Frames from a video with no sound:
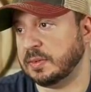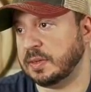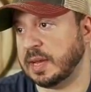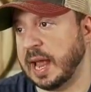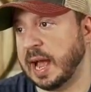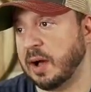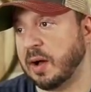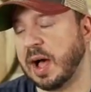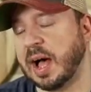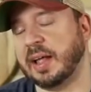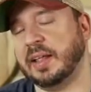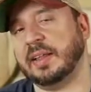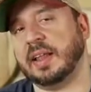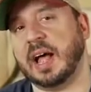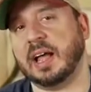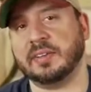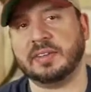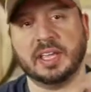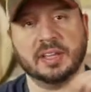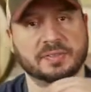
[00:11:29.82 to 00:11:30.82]
now, I'll,
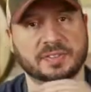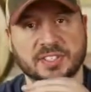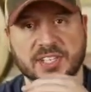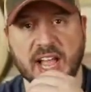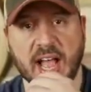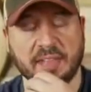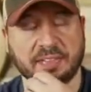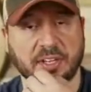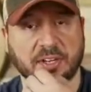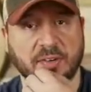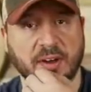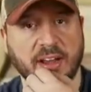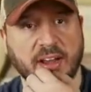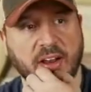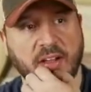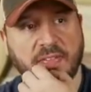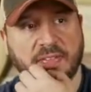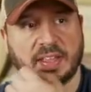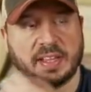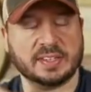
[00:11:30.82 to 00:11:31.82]
I'll, give Scott the
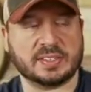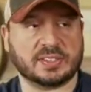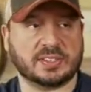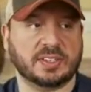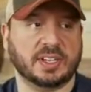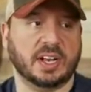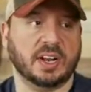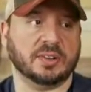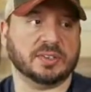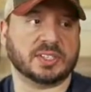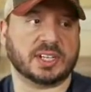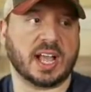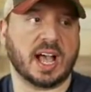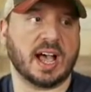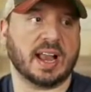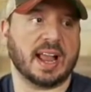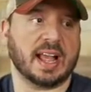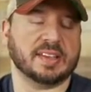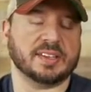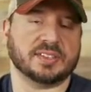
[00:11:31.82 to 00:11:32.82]
credit on this. You know,
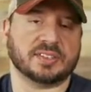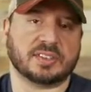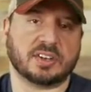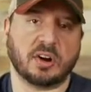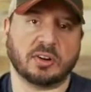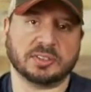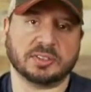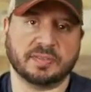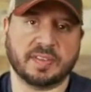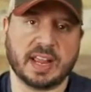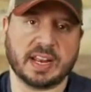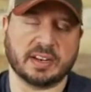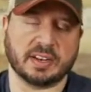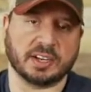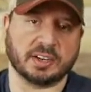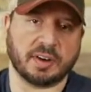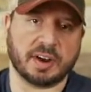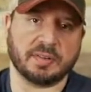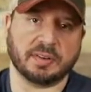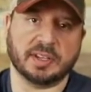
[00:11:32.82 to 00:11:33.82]
Scott has cultivated
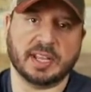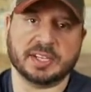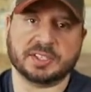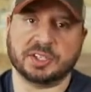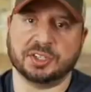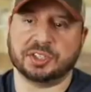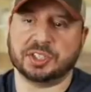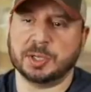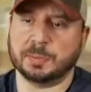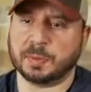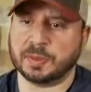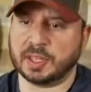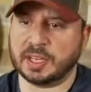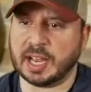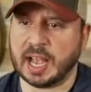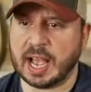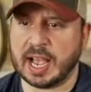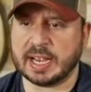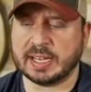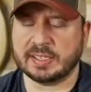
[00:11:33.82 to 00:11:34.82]
a great relationship with the
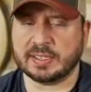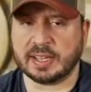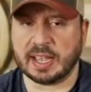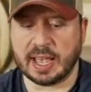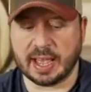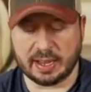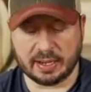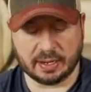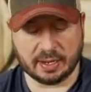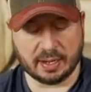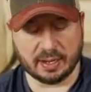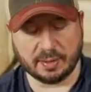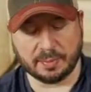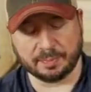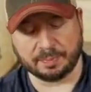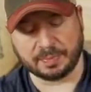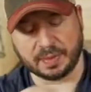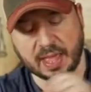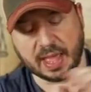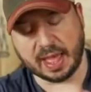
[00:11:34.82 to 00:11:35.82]
guys at
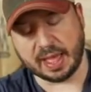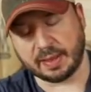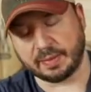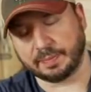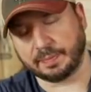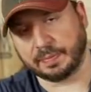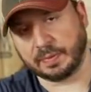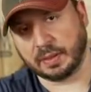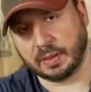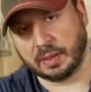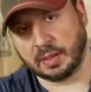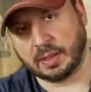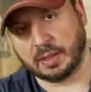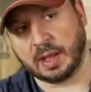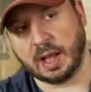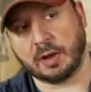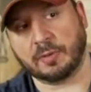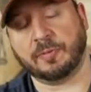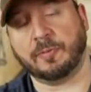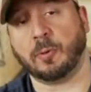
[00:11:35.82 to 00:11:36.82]
um, at
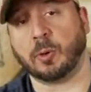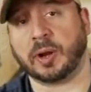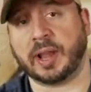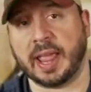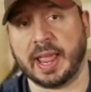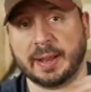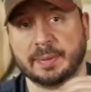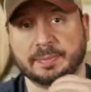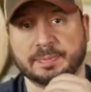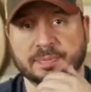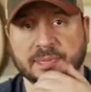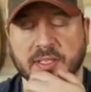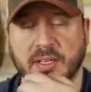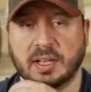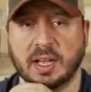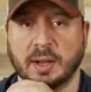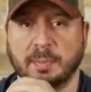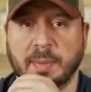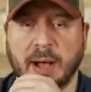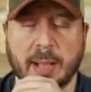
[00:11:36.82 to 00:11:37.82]
uh, Fourgate,
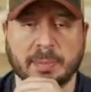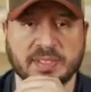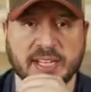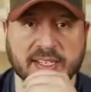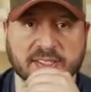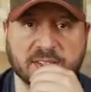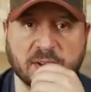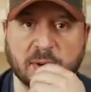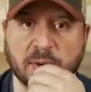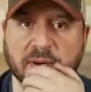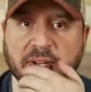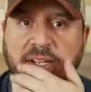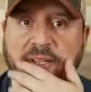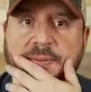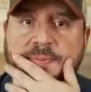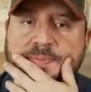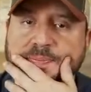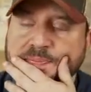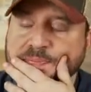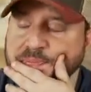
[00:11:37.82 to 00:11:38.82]
uh, Bob D'Antoni,